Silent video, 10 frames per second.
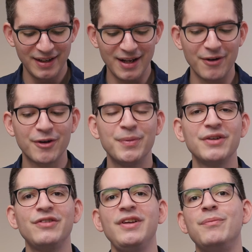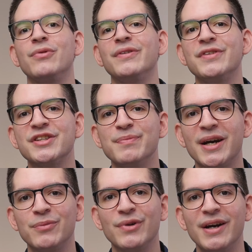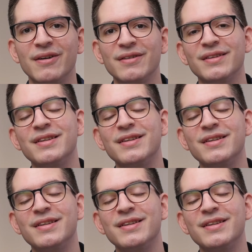Now, compared to the previous MacBook Air,